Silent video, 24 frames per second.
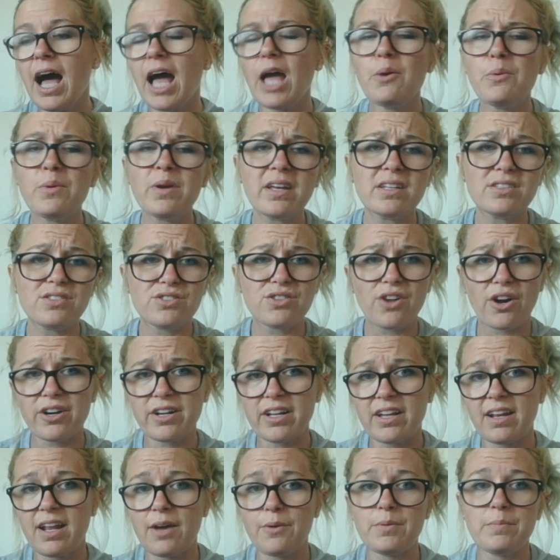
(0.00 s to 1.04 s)
I would get
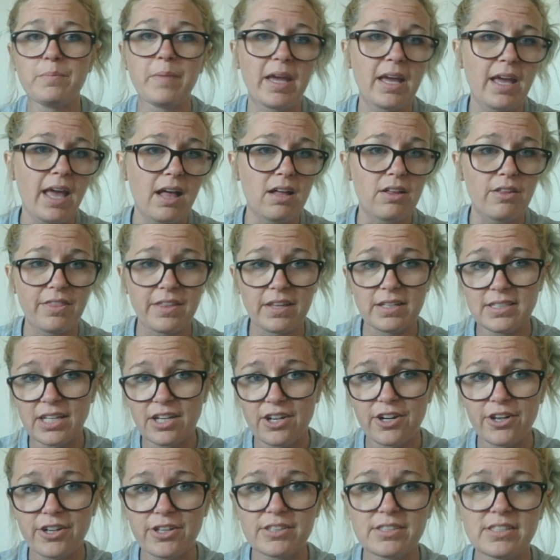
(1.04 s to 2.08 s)
started. I would make healthy
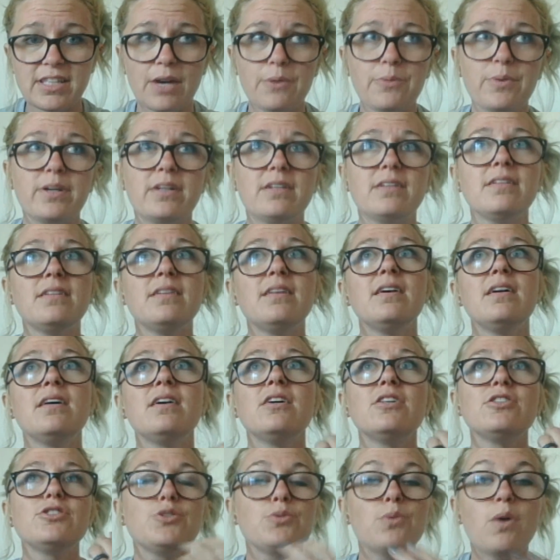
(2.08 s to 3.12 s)
dinners. I would
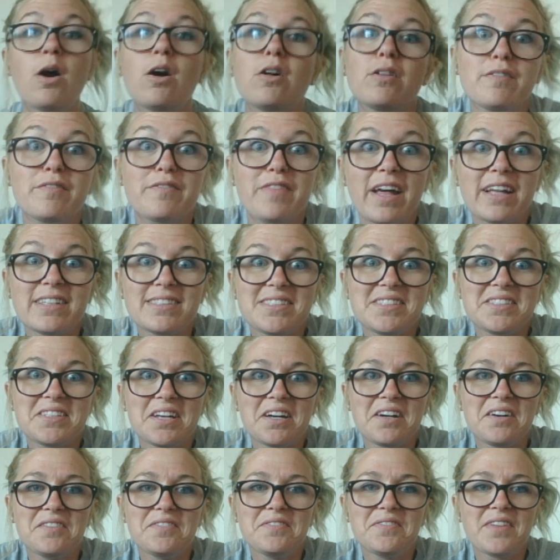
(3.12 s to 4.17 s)
do all of that
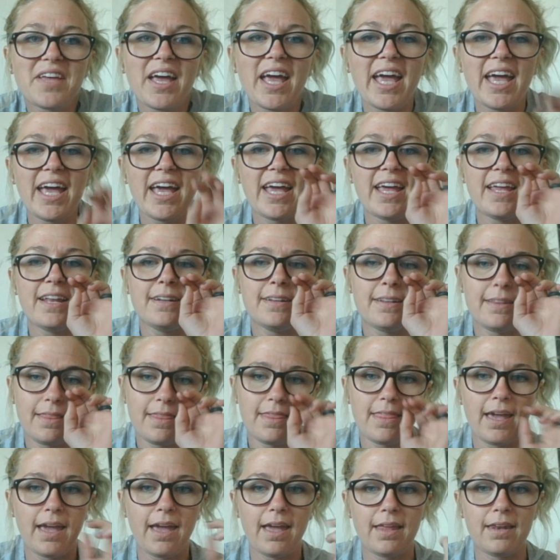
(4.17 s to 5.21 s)
stuff.
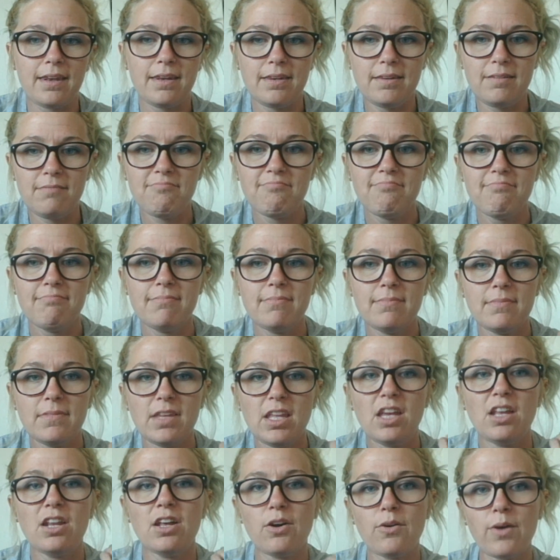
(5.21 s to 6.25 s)
And then,
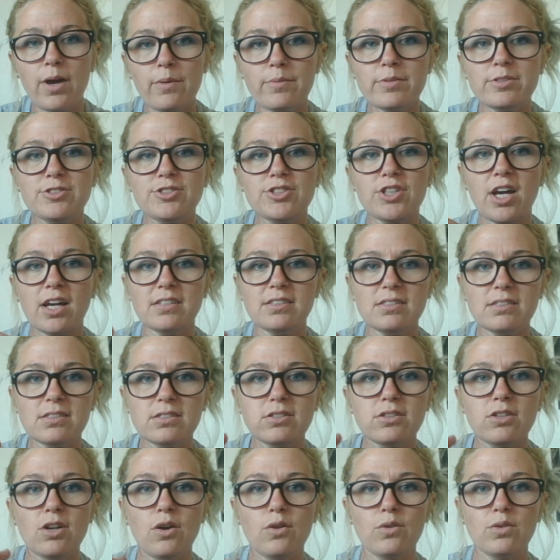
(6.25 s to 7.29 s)
I would just
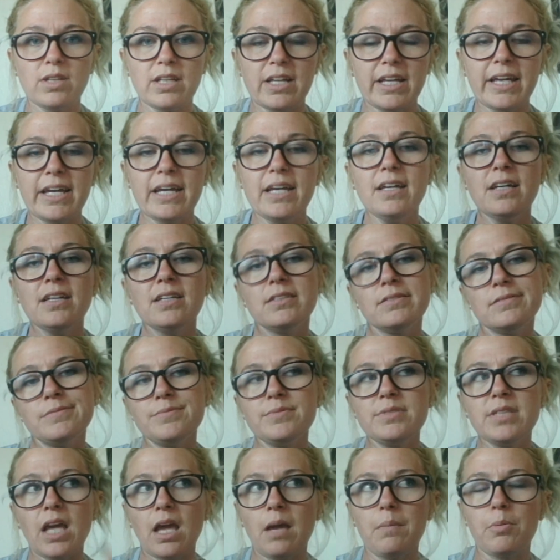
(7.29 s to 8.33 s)
slowly
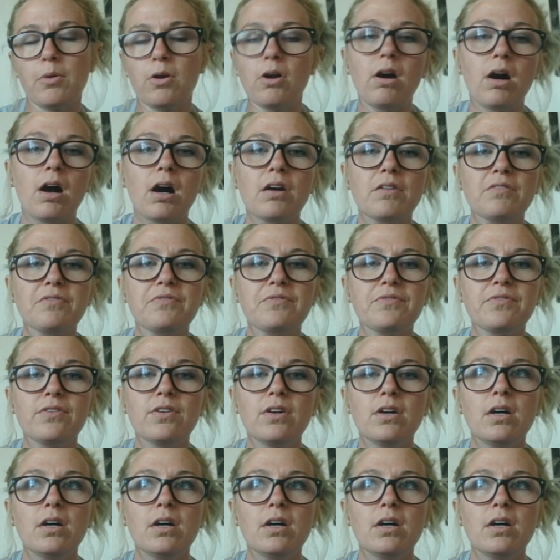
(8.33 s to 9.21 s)
taper off.